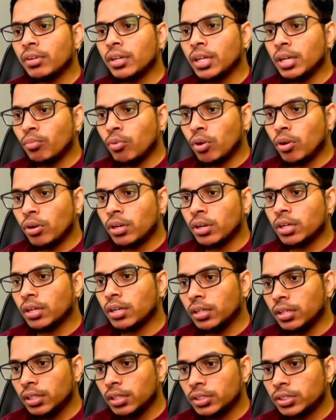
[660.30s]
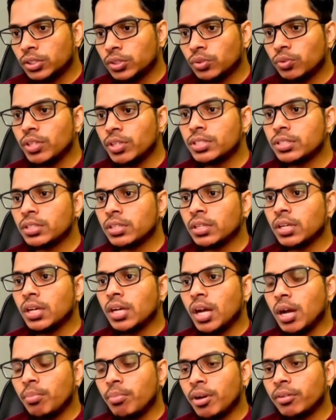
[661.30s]
abort switch.
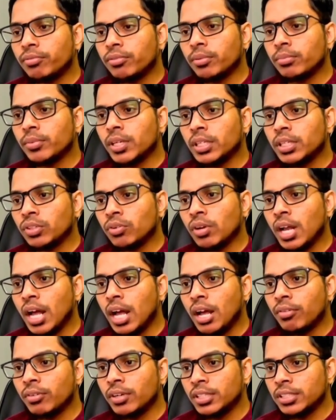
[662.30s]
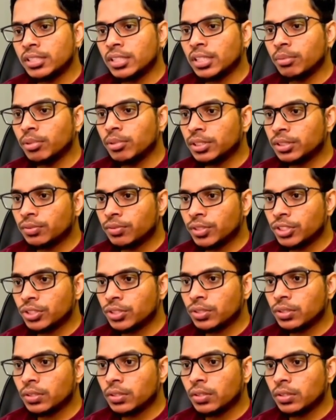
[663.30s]
Apart from that, you will have a disable switch,